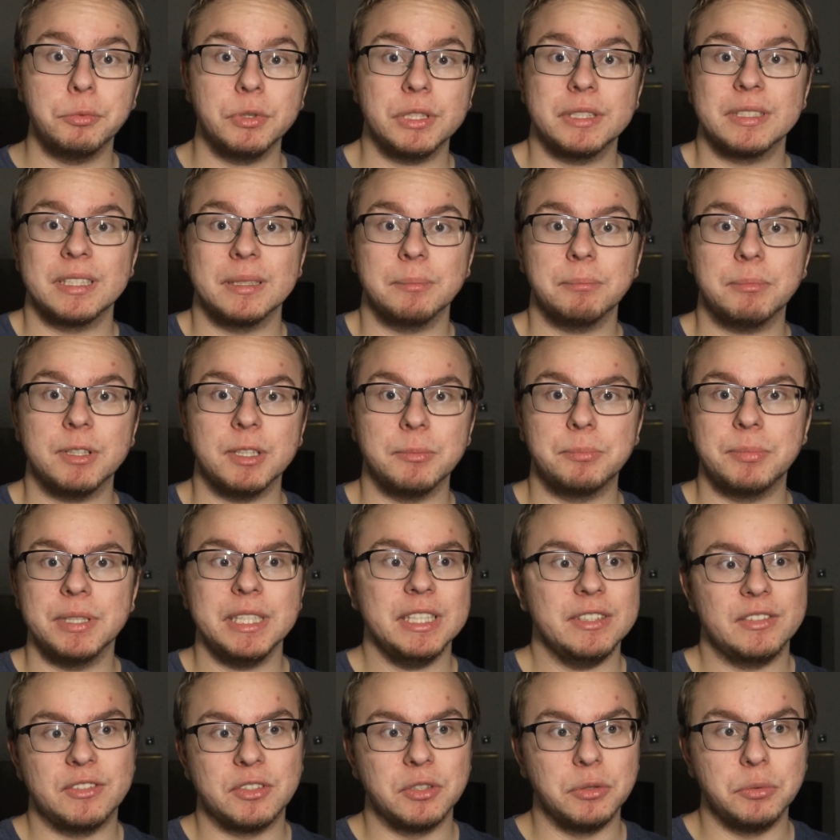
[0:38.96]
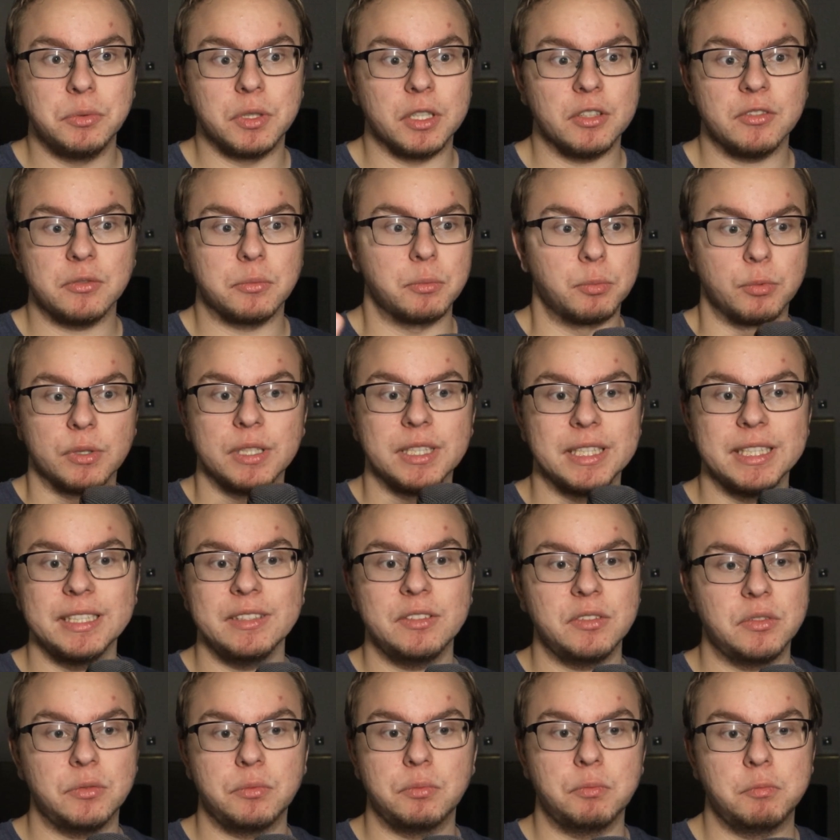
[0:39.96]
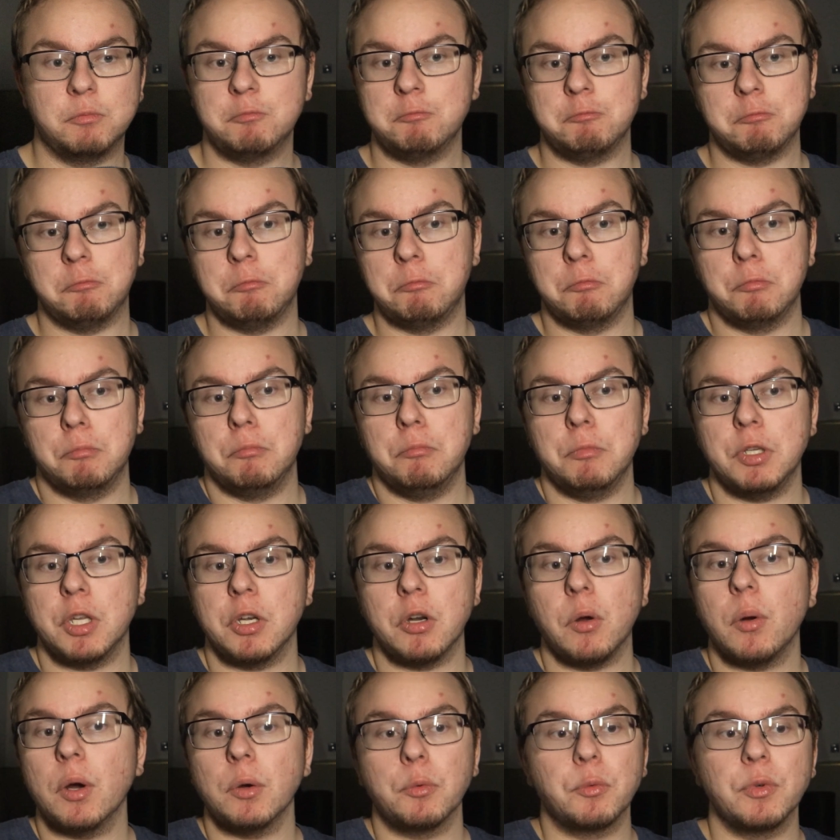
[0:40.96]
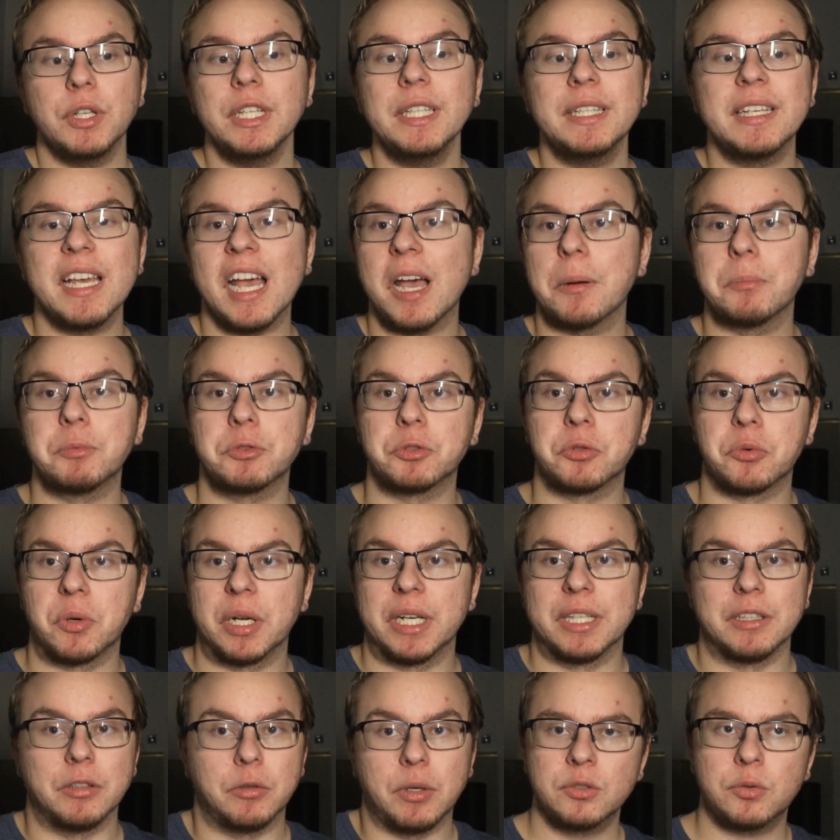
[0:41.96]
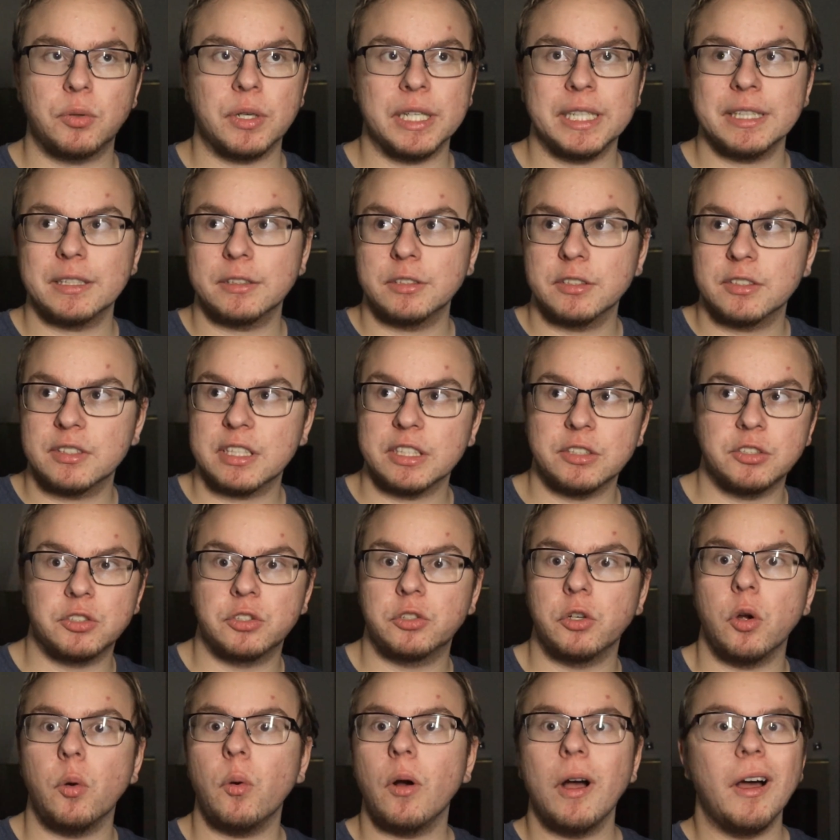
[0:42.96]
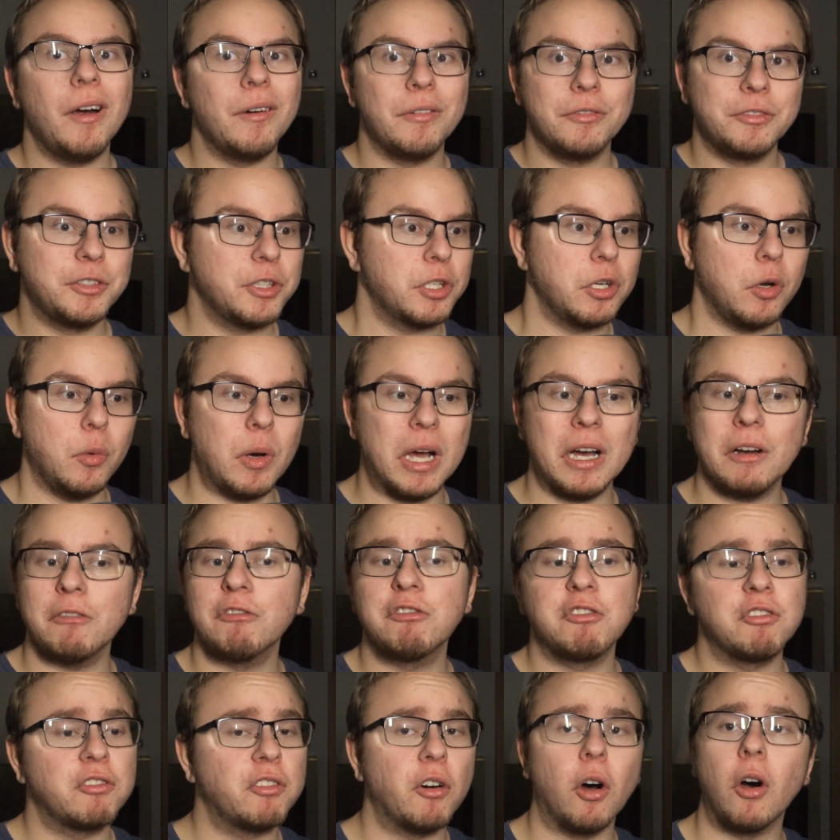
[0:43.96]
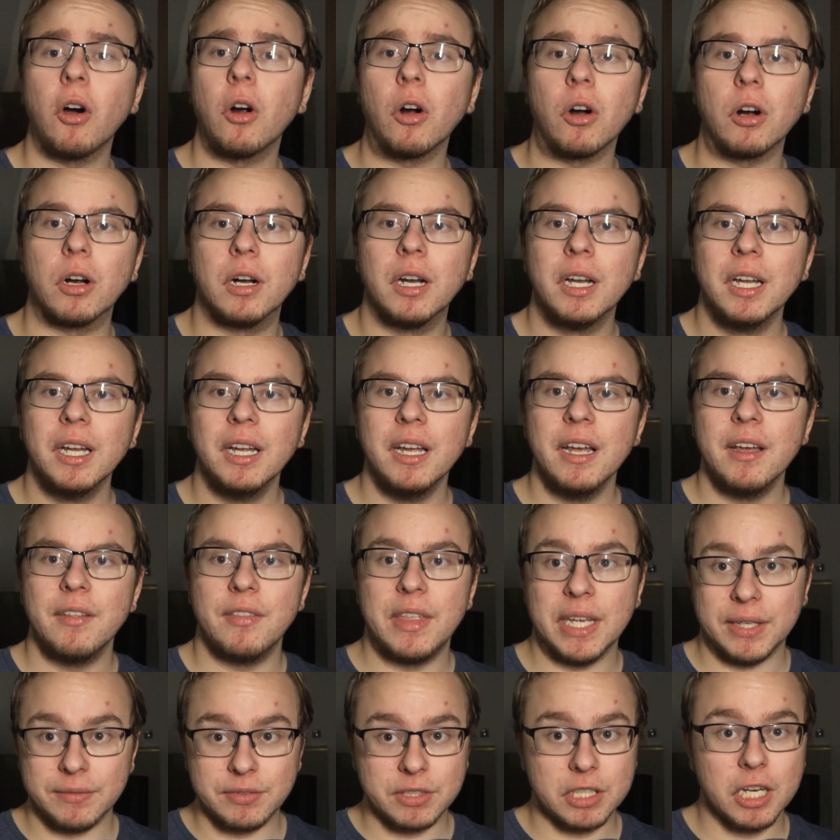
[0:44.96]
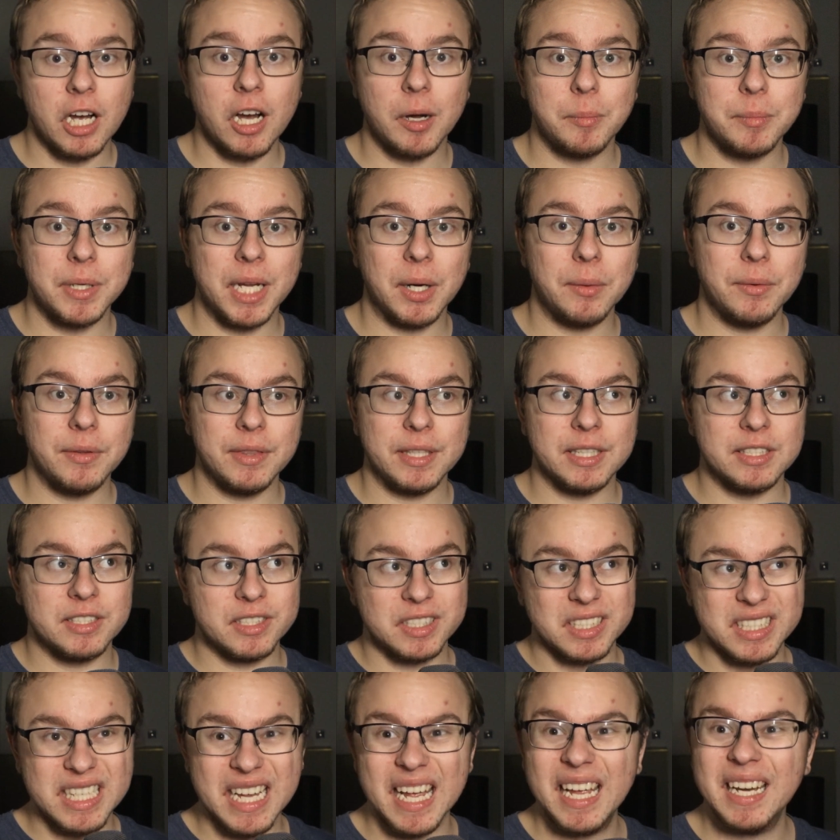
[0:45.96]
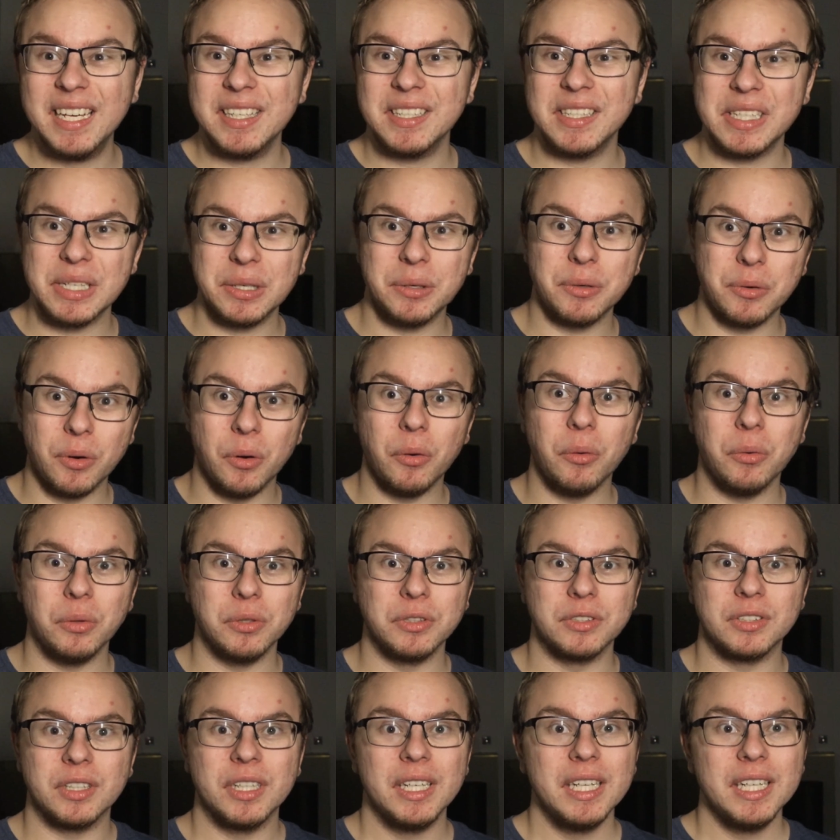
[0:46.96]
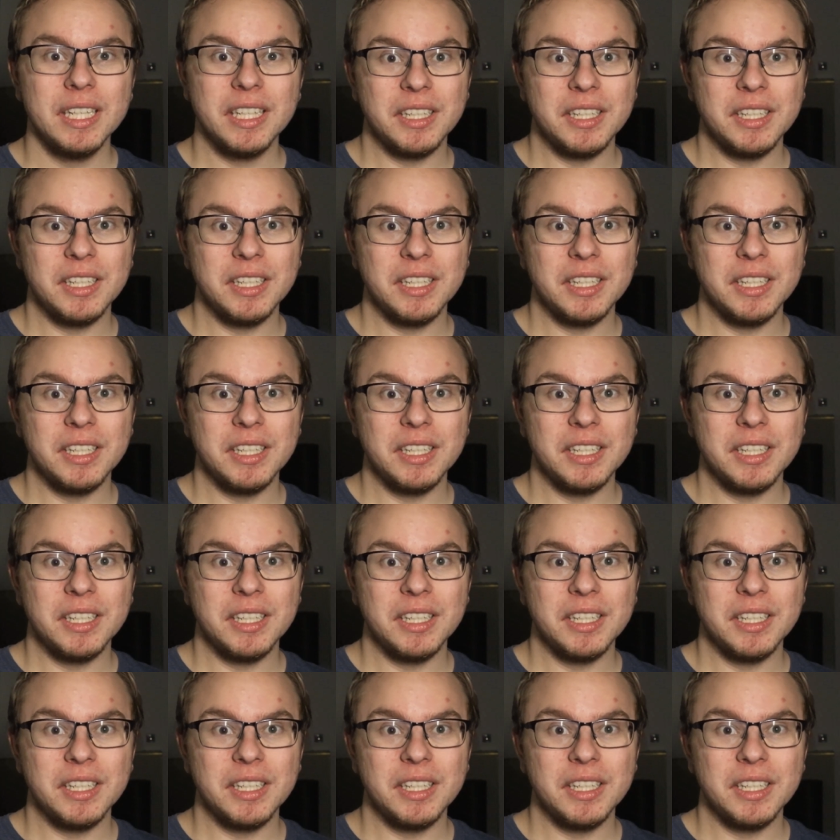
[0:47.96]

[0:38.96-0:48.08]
would simply be to just release you know a recap trailer trailers that show off you know how far they've come now in this 10 year old